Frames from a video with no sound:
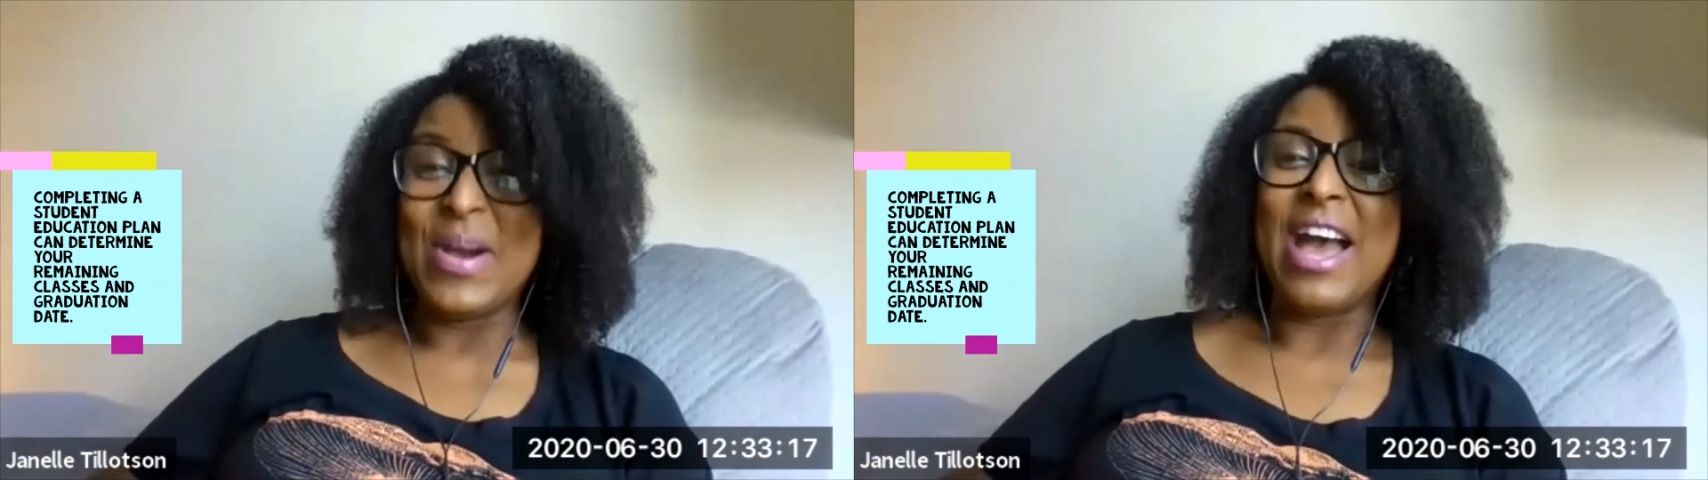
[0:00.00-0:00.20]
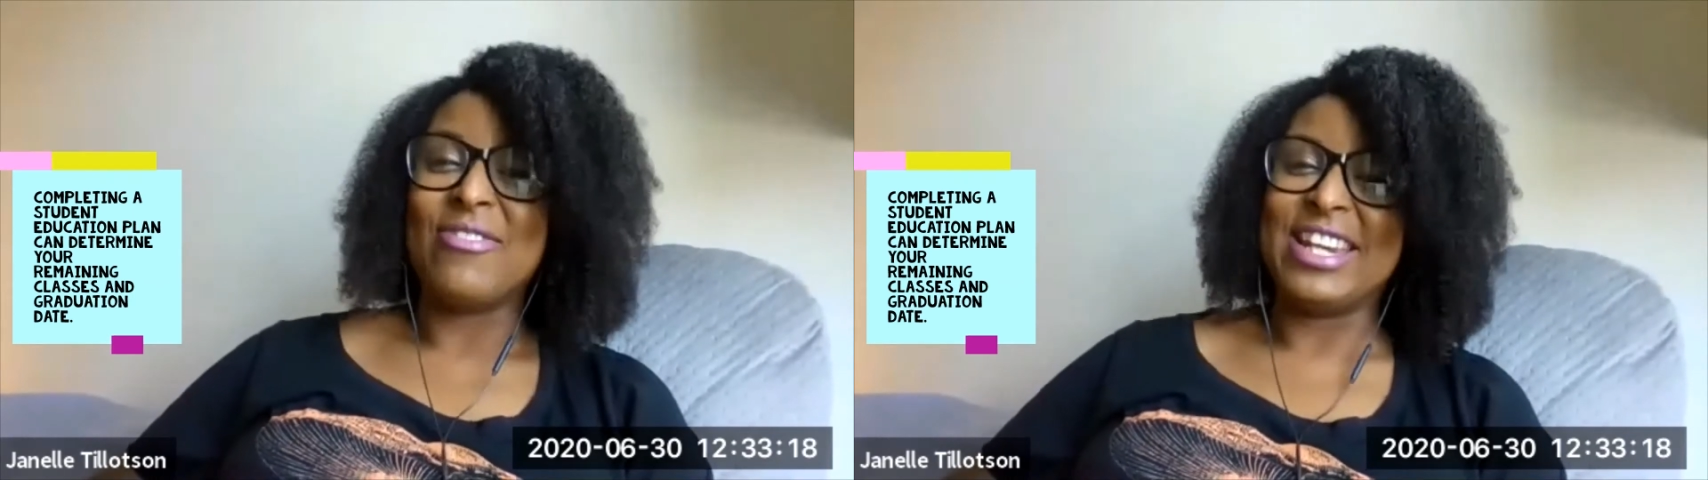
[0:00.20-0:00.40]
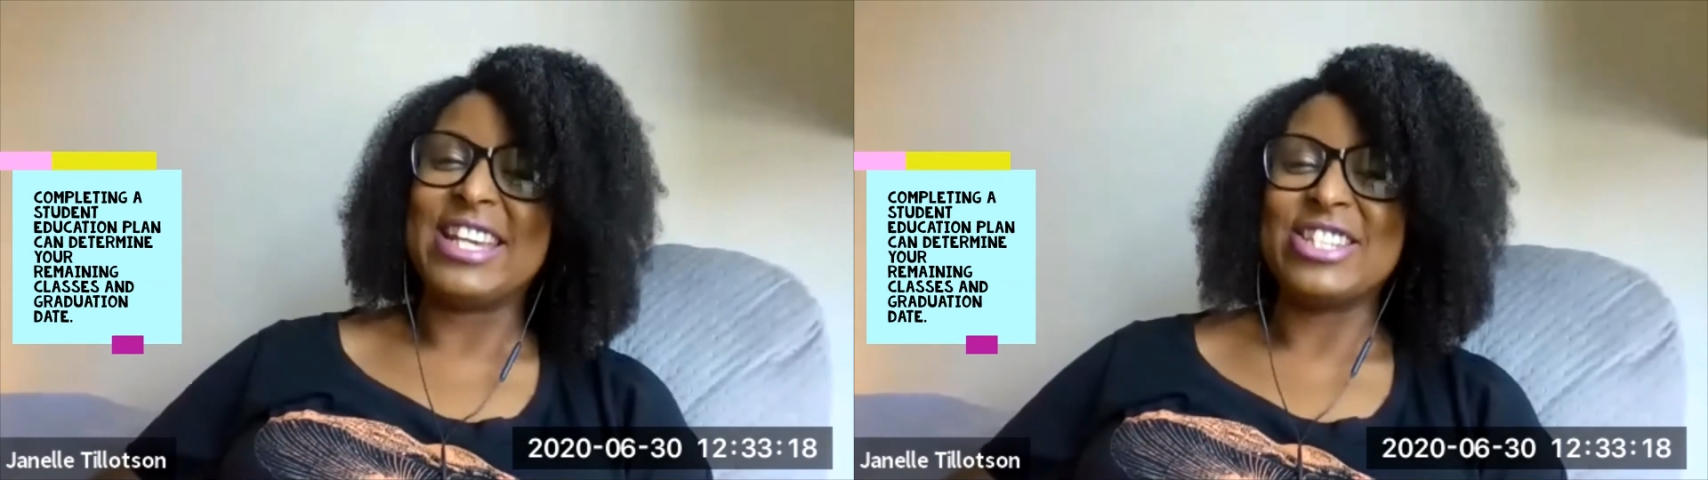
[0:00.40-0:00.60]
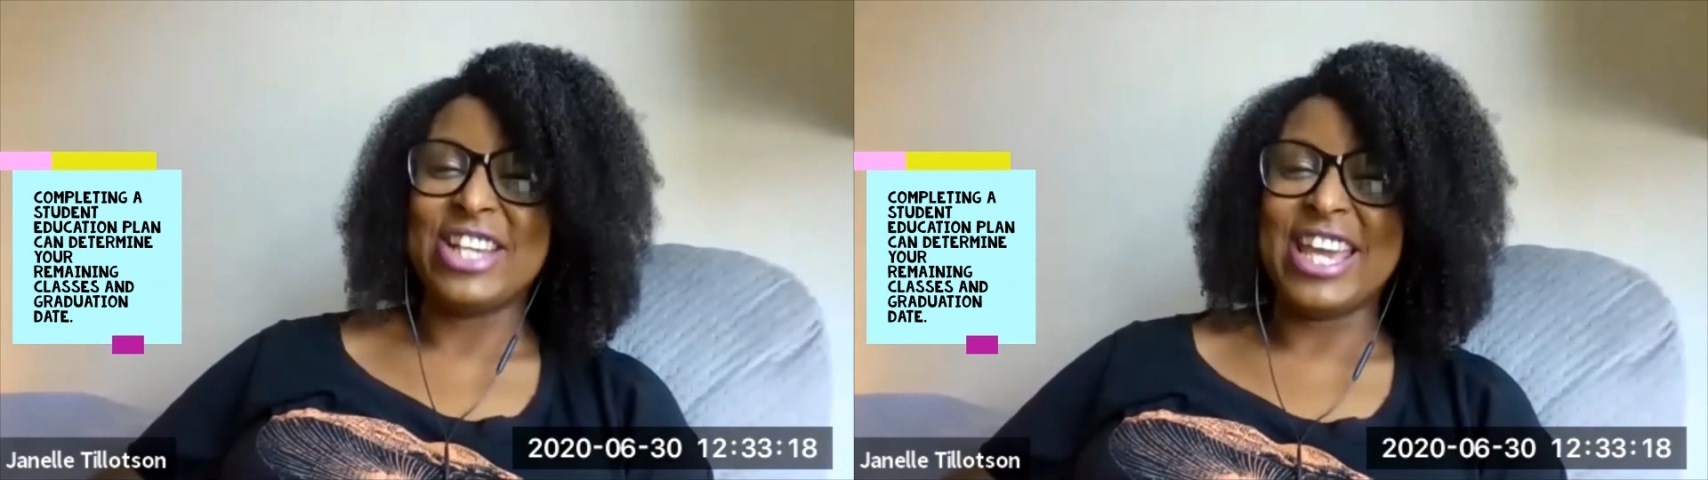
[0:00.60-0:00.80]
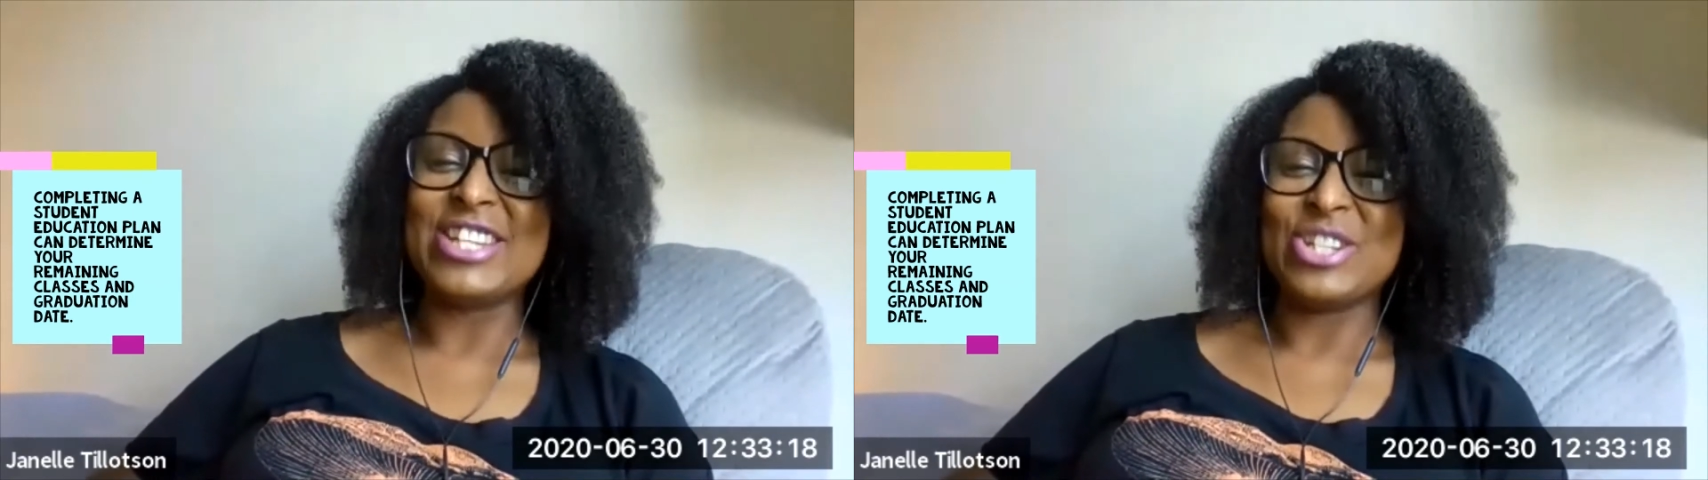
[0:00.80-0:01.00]
have an
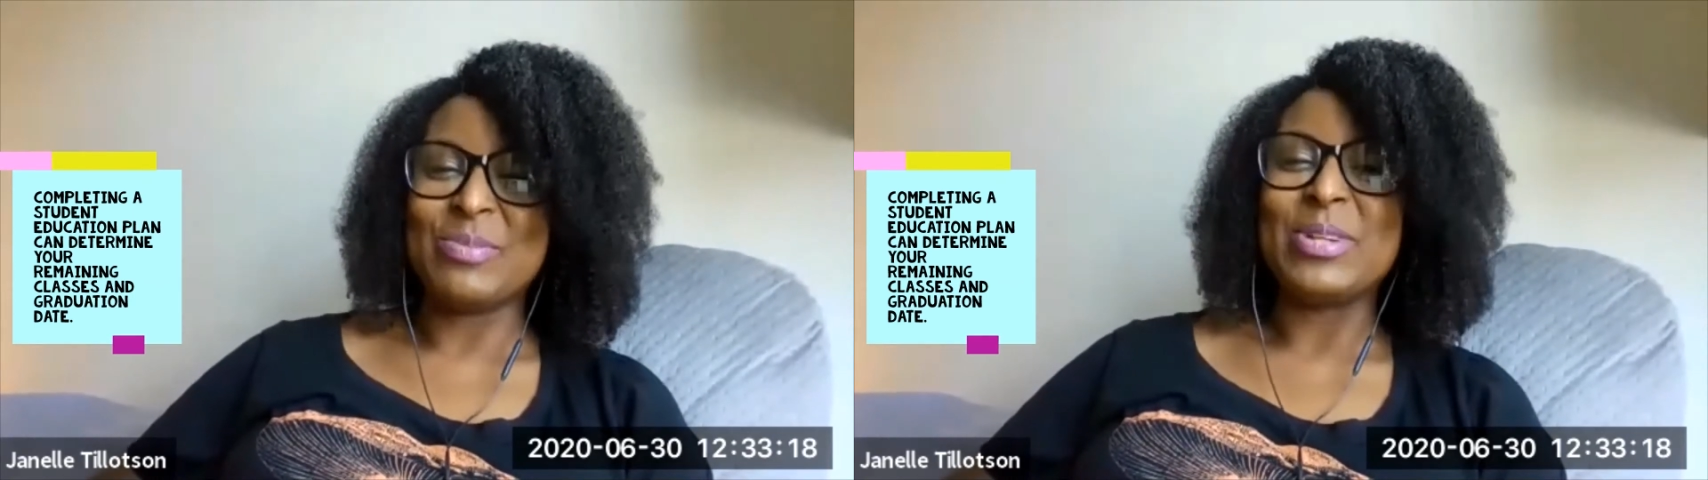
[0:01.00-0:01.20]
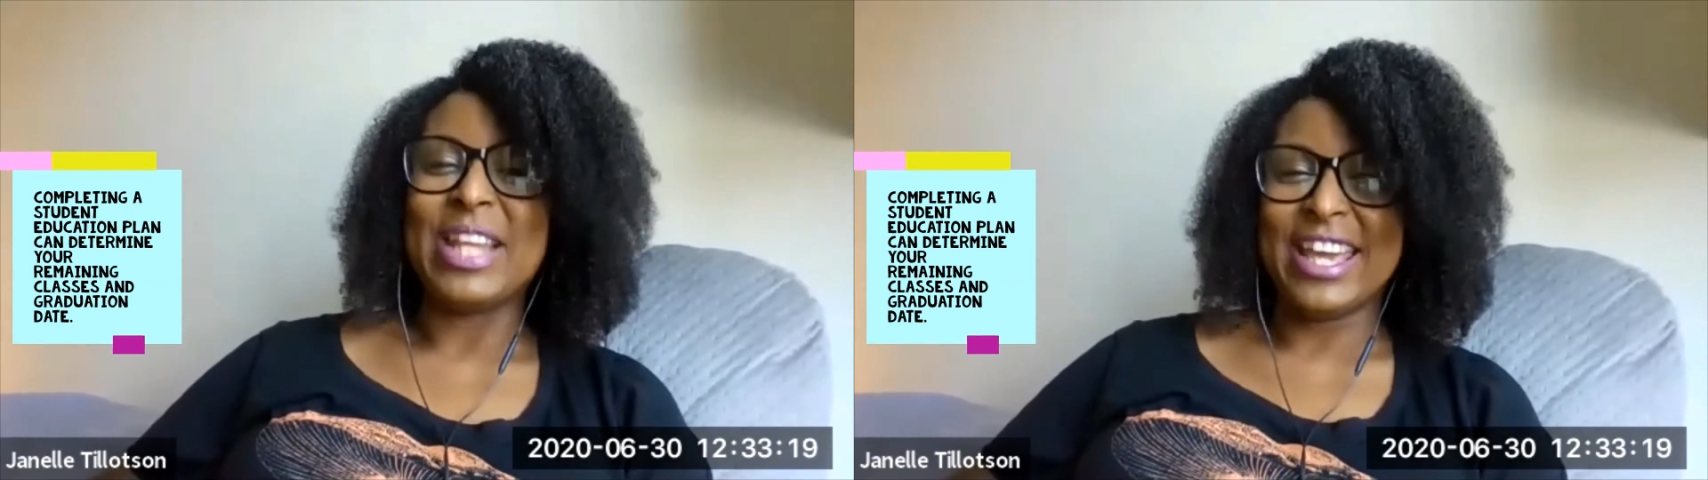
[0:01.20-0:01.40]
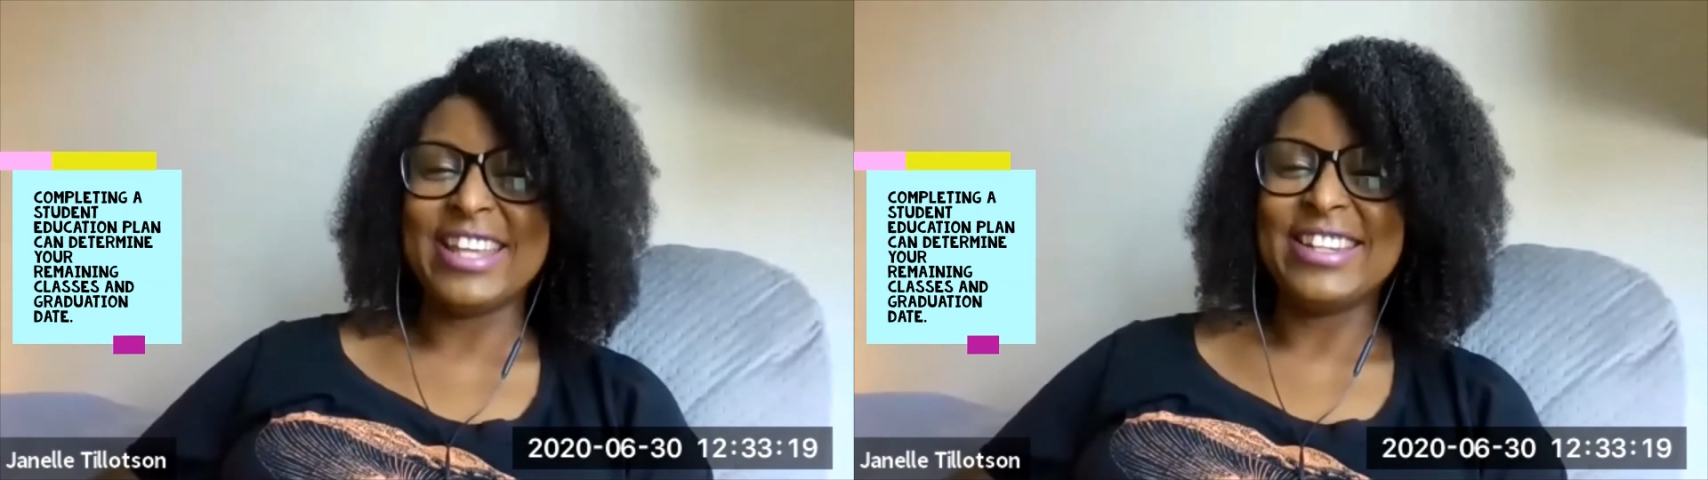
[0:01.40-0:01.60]
education plan.